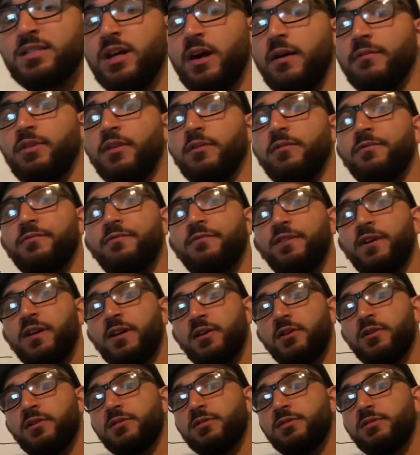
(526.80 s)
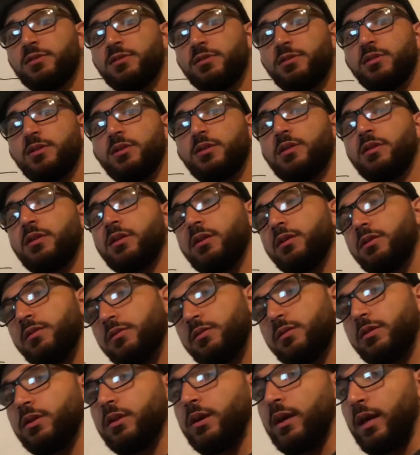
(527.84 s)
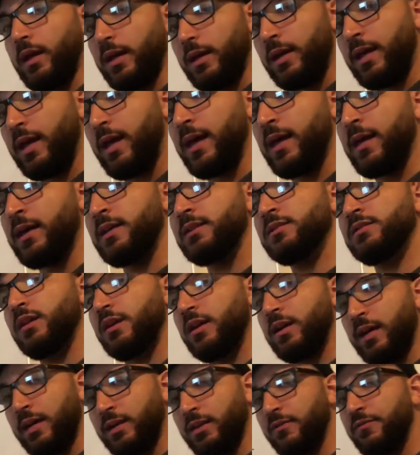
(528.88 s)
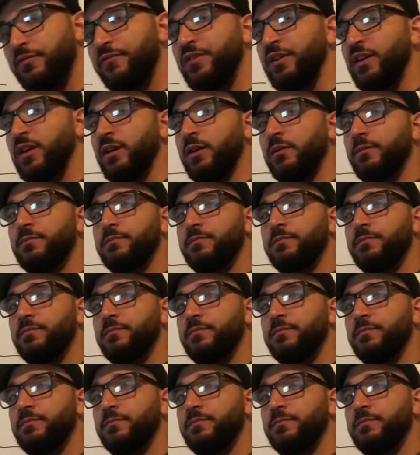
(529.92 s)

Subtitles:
of the fingers and hands and the feet.